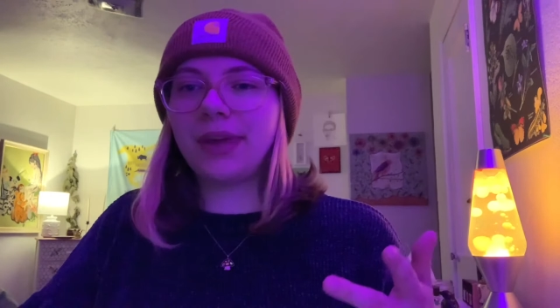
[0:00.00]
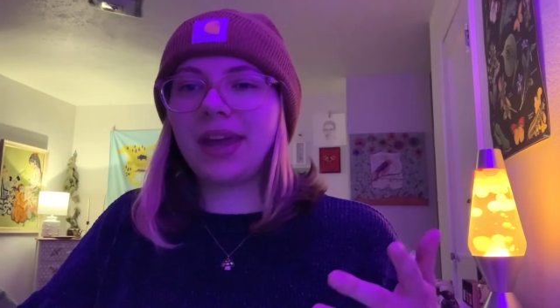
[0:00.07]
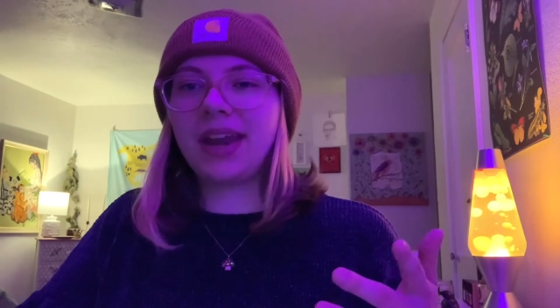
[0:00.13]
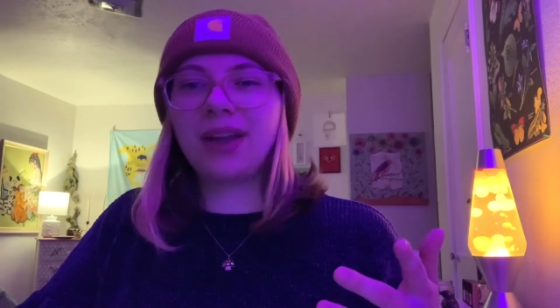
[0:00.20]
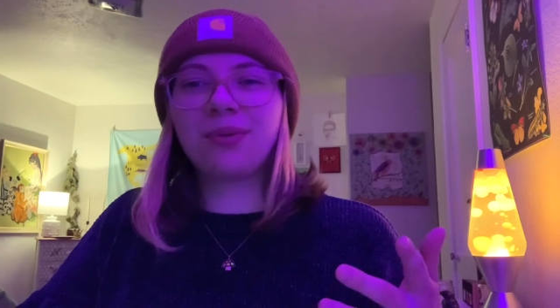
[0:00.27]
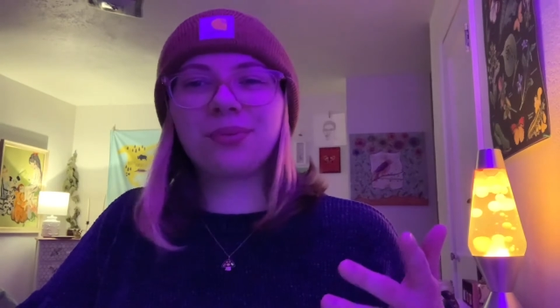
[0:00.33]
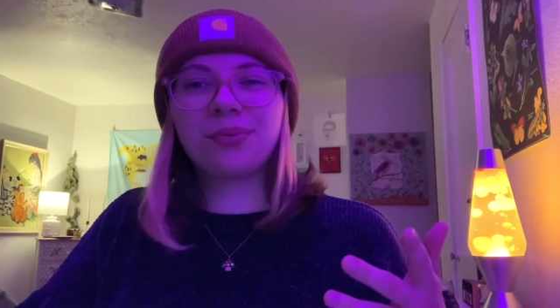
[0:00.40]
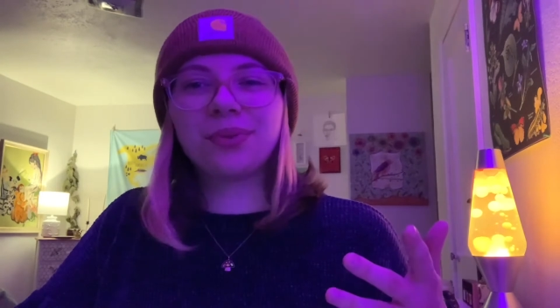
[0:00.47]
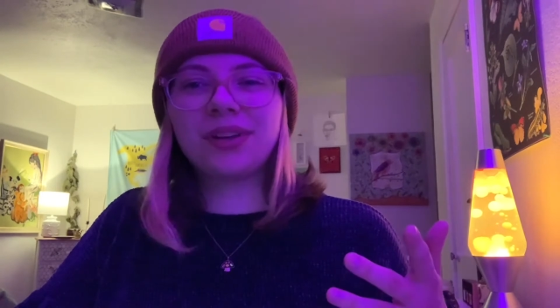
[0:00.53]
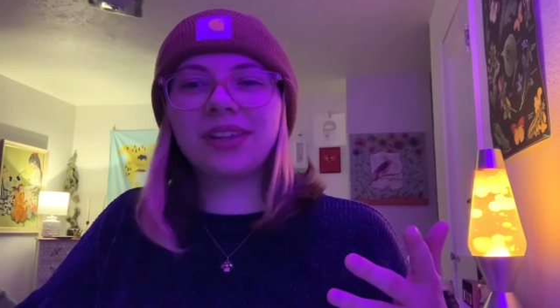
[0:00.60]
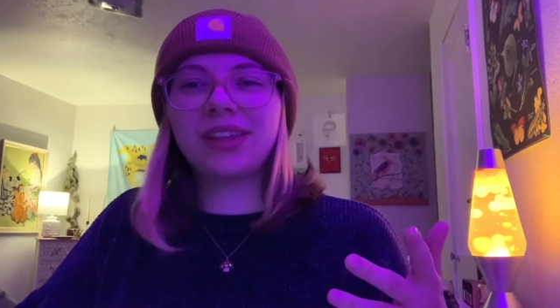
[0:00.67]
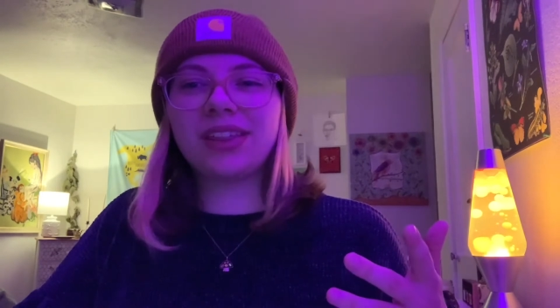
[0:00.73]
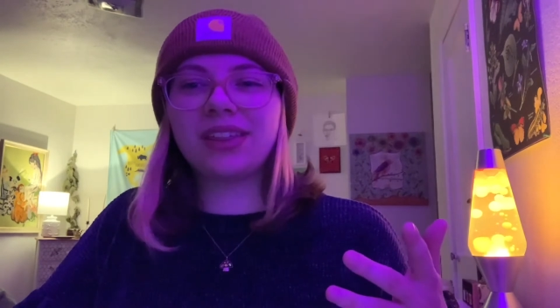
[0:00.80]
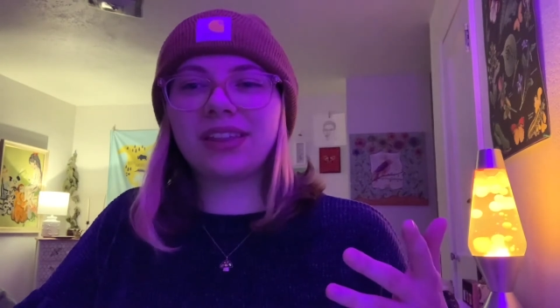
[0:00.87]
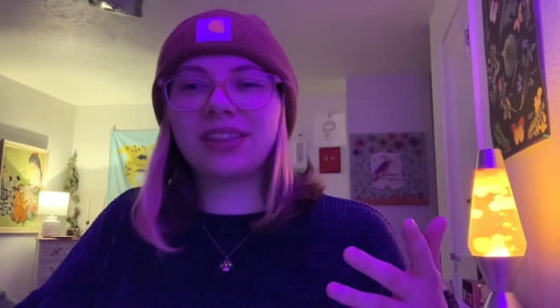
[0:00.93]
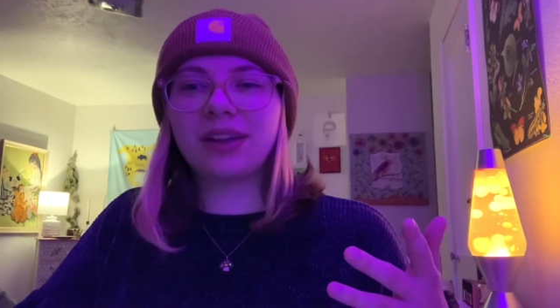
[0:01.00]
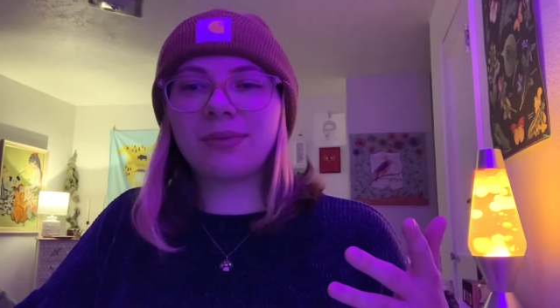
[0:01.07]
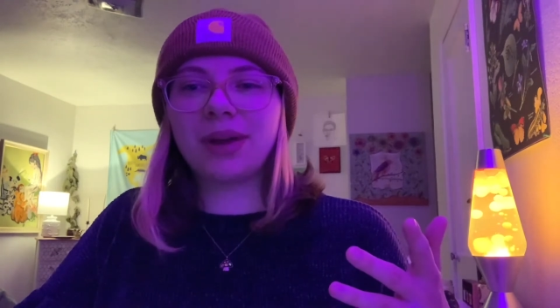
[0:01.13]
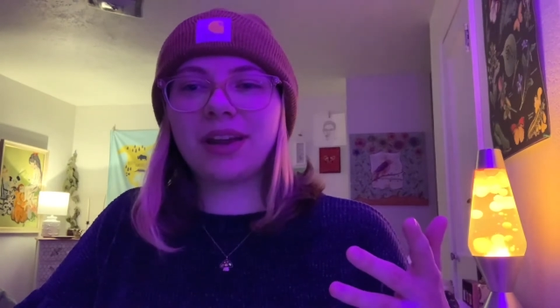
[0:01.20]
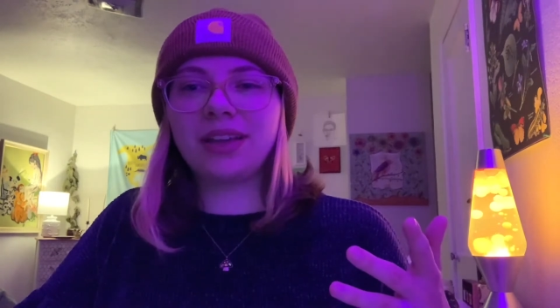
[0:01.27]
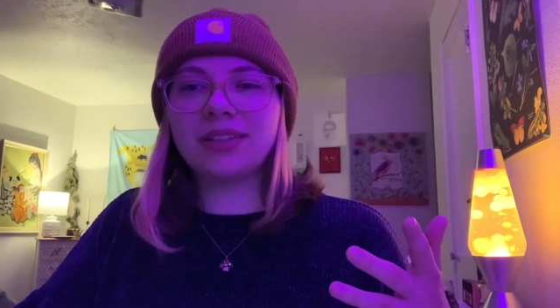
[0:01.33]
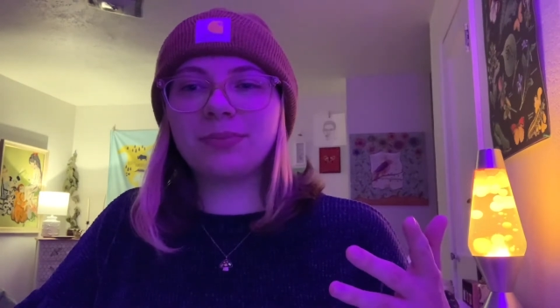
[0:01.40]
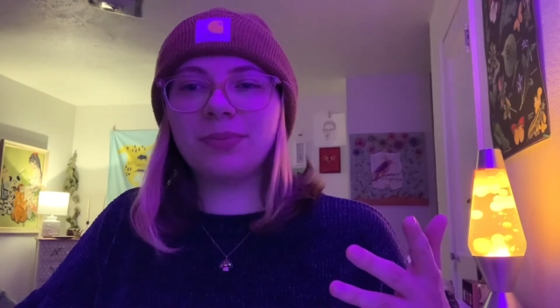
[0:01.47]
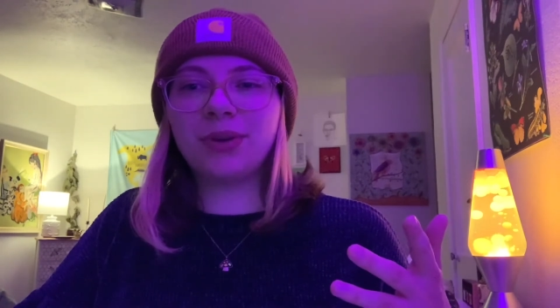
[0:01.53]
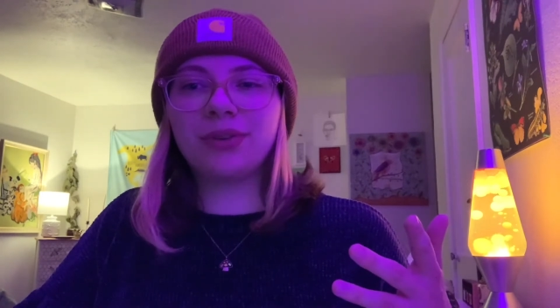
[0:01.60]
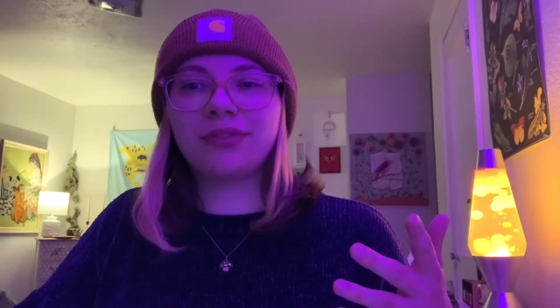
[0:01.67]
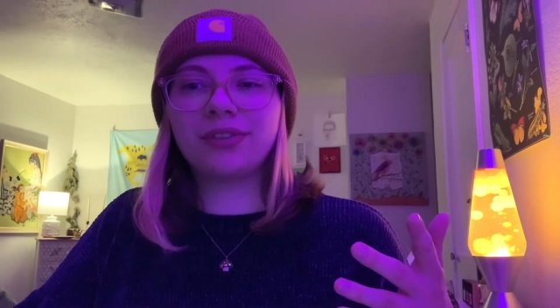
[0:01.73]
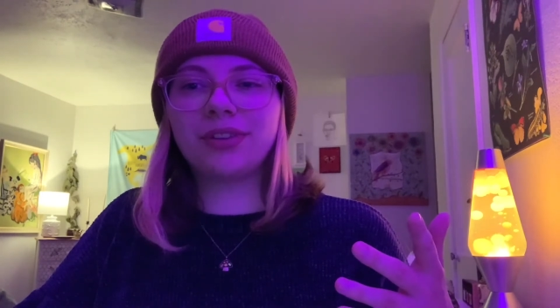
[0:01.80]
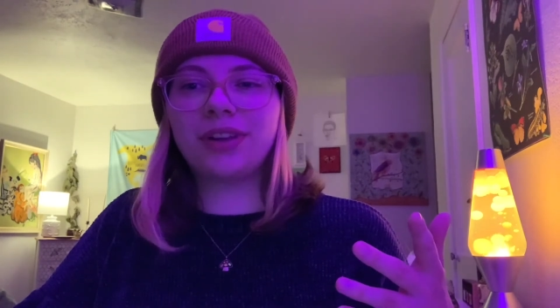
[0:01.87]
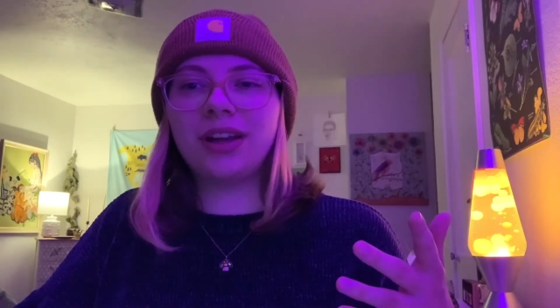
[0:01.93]
and I really think that writing is
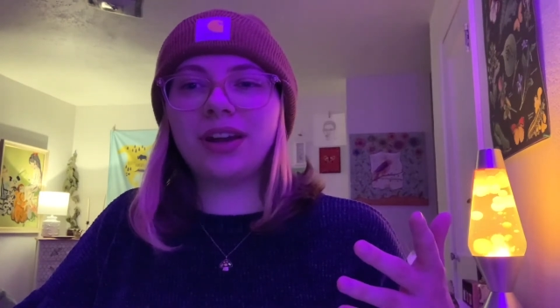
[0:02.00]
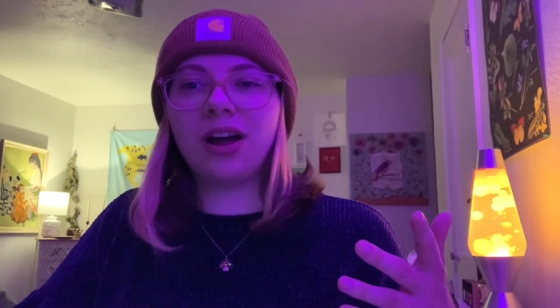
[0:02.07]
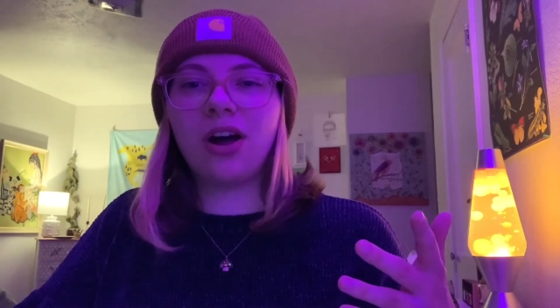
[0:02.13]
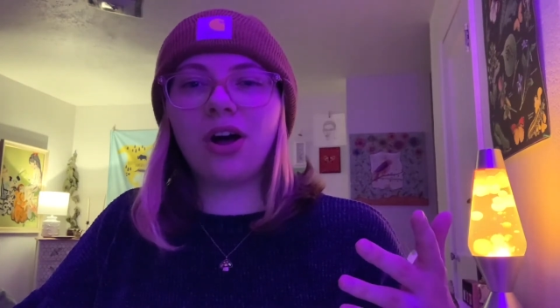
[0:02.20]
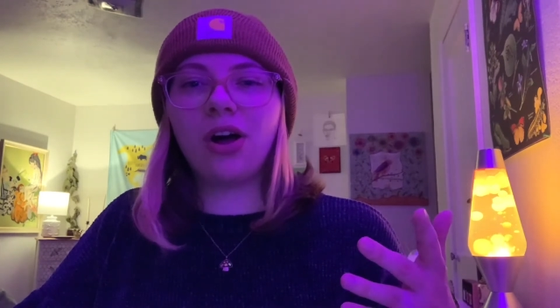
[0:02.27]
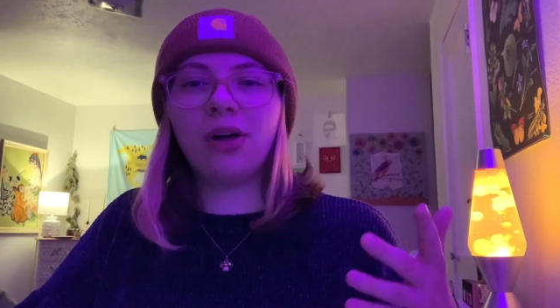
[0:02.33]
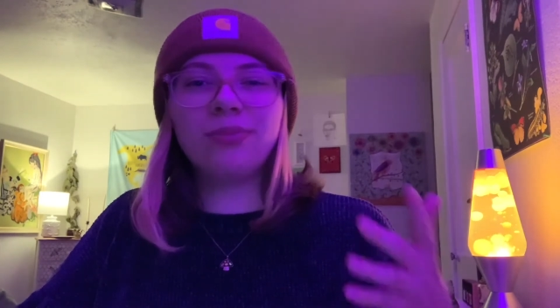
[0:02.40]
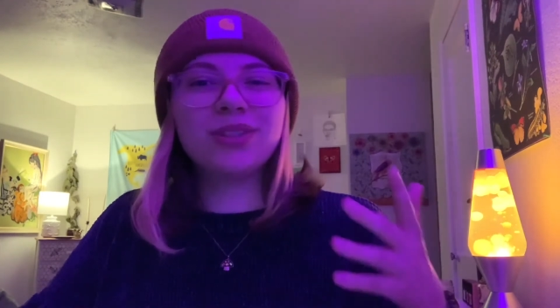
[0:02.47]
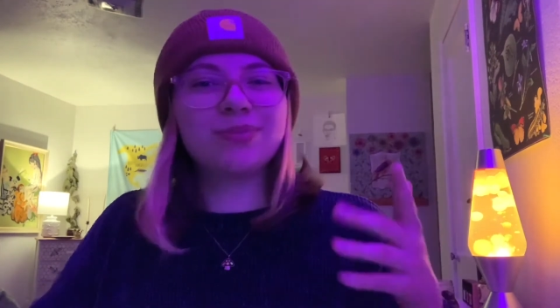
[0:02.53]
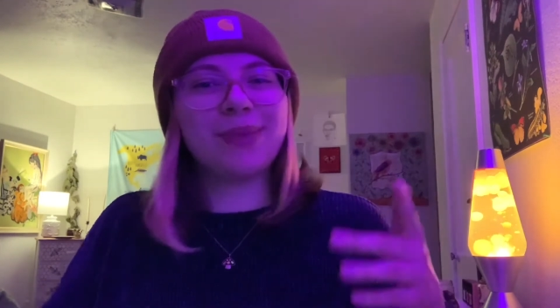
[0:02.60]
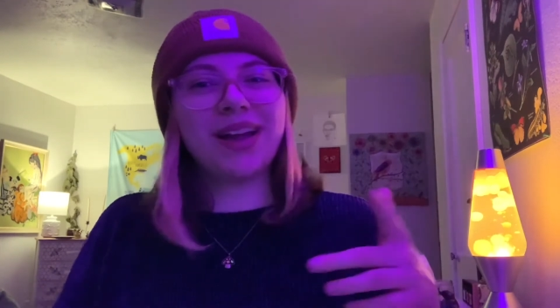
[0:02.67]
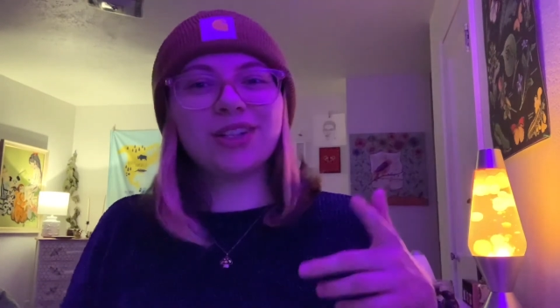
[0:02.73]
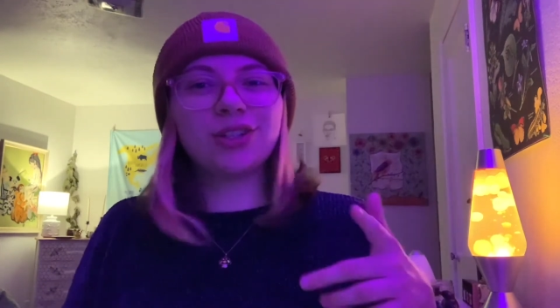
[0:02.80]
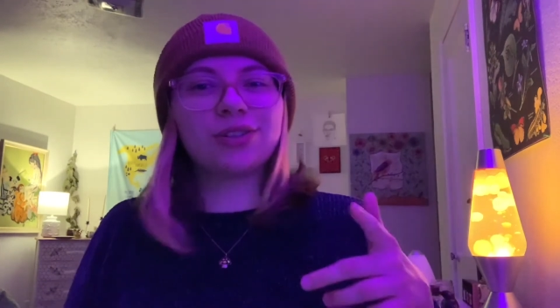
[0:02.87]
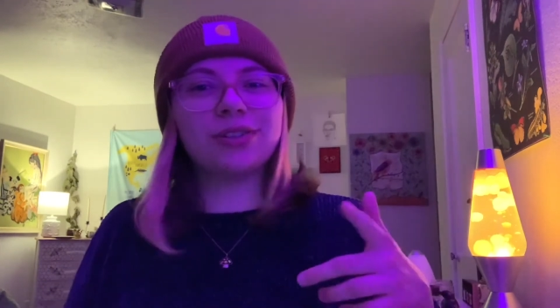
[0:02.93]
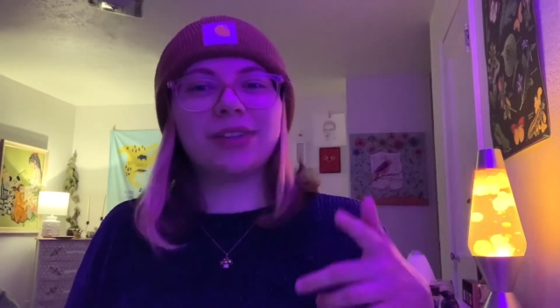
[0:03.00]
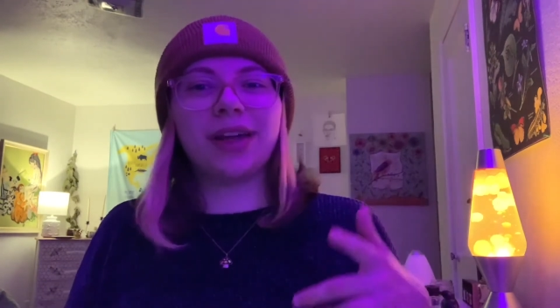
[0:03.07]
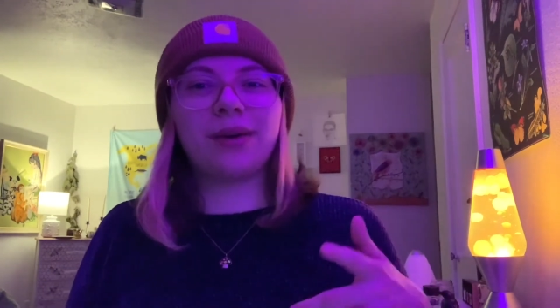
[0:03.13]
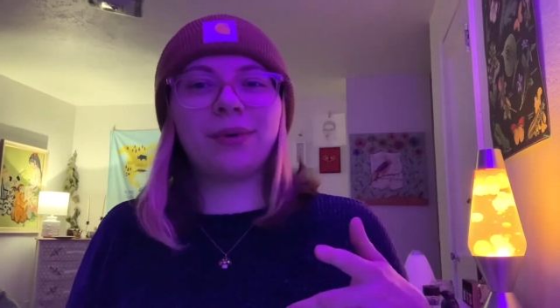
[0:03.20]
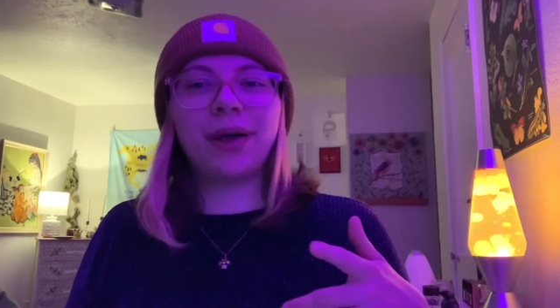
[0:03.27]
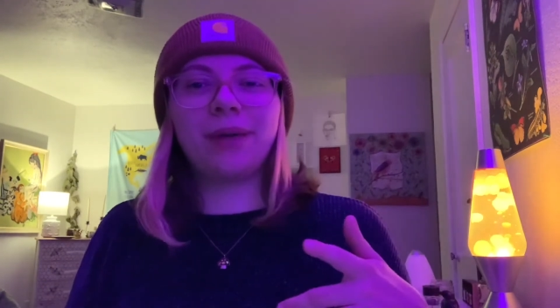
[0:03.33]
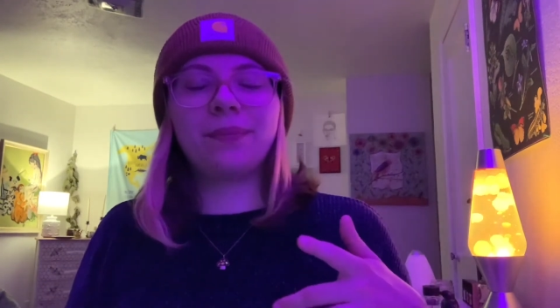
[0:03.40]
beautiful and almost magical in that way.